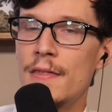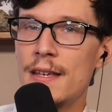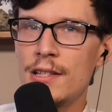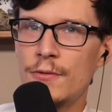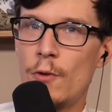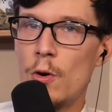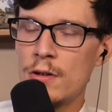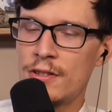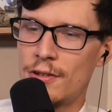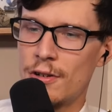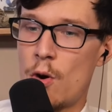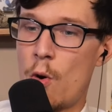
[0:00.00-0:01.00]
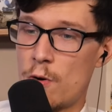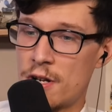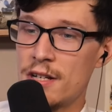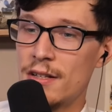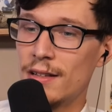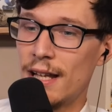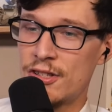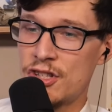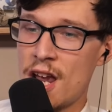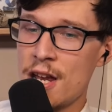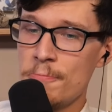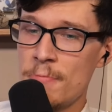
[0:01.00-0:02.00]
These folks, according to
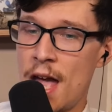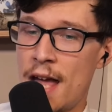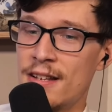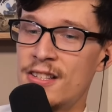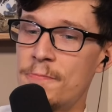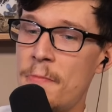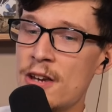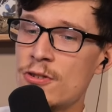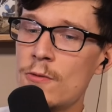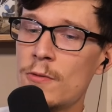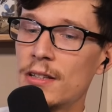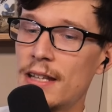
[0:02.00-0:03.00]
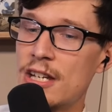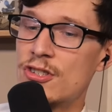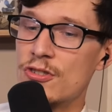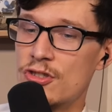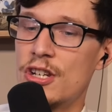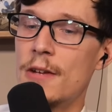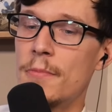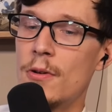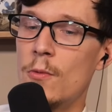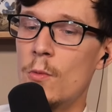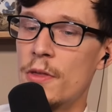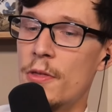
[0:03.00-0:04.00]
Leche, had a special relationship
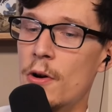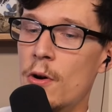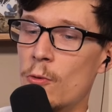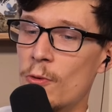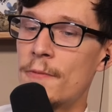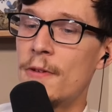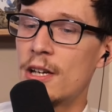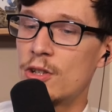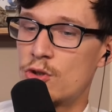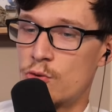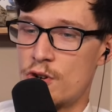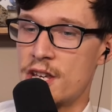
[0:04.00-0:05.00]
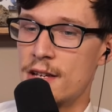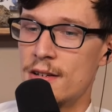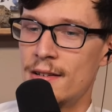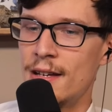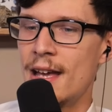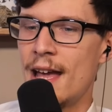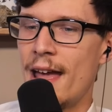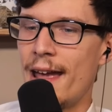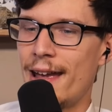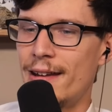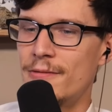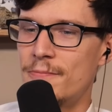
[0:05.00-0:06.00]
with the horrific tree.
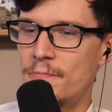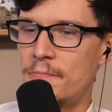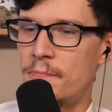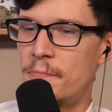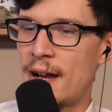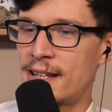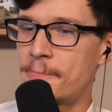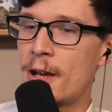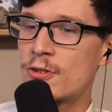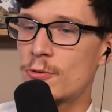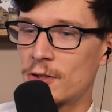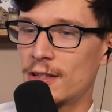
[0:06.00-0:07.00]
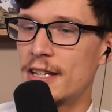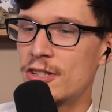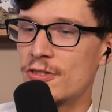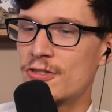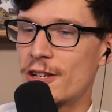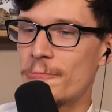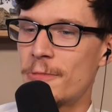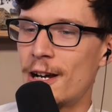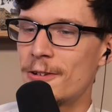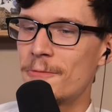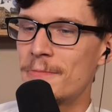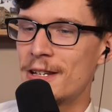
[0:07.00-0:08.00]
And by special relationship,
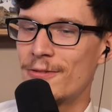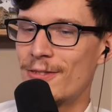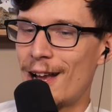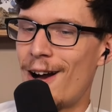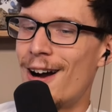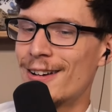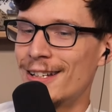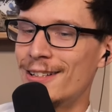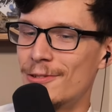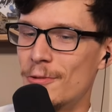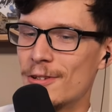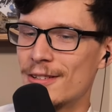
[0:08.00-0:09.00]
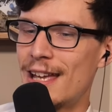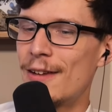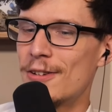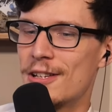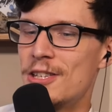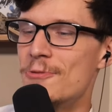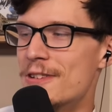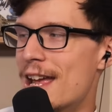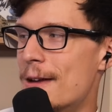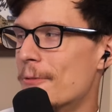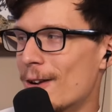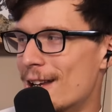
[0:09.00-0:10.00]
I don't mean they hugged it or gave it a cute
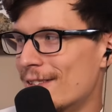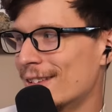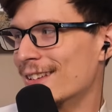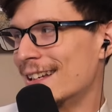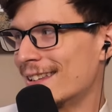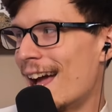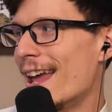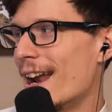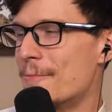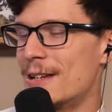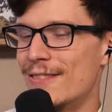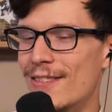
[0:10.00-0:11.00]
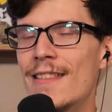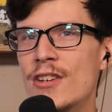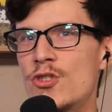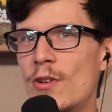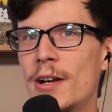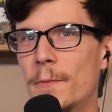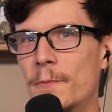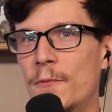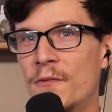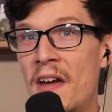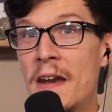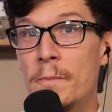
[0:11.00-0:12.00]
name or anything like that. I mean, they straight up
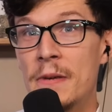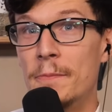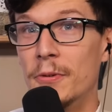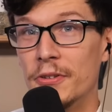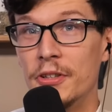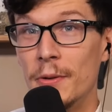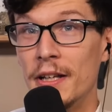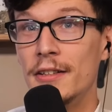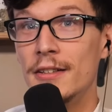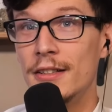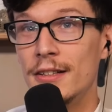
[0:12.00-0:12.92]
fed people to it.